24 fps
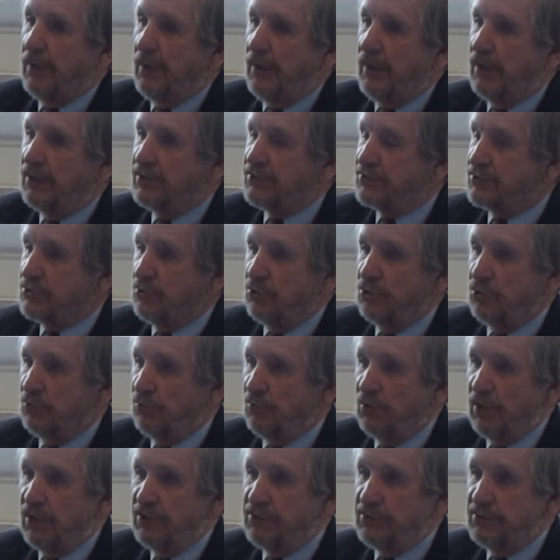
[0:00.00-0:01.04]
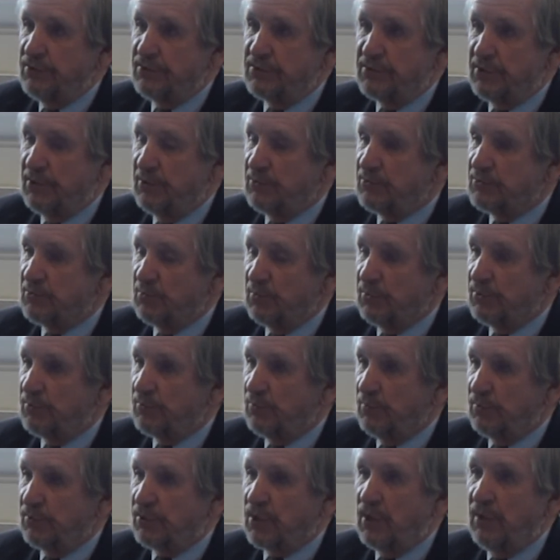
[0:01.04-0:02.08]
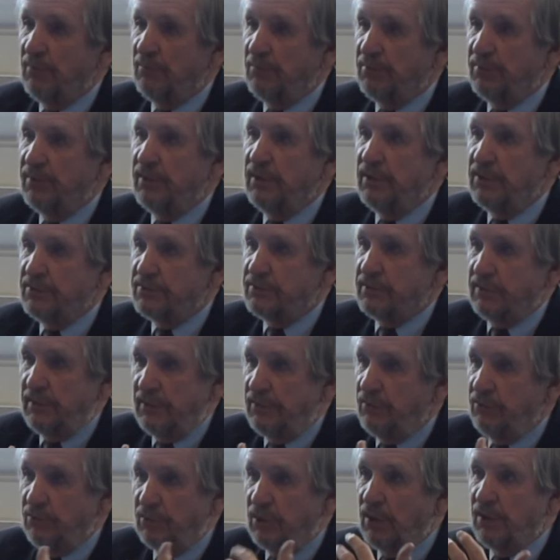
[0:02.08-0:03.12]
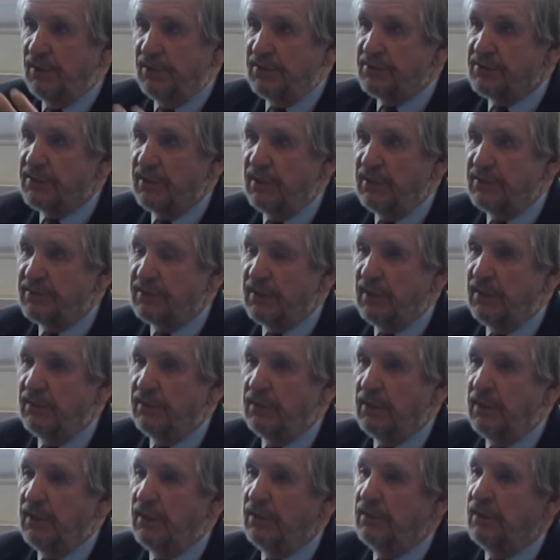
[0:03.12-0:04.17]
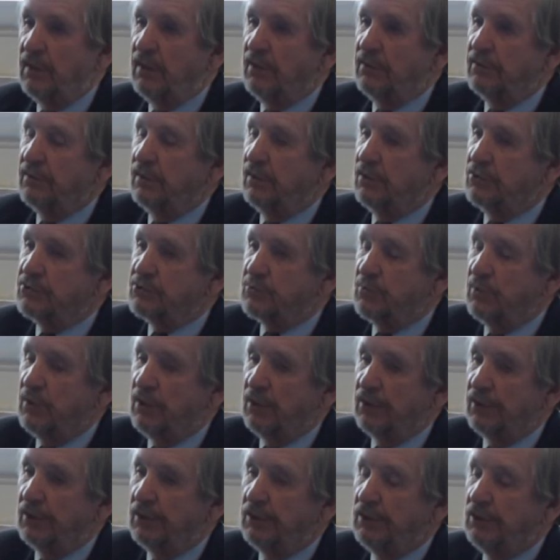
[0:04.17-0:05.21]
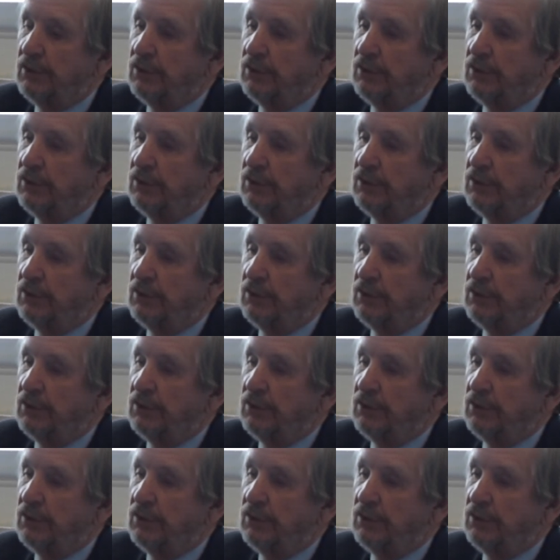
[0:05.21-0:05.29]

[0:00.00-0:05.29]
external relationships with companies in the United States and elsewhere.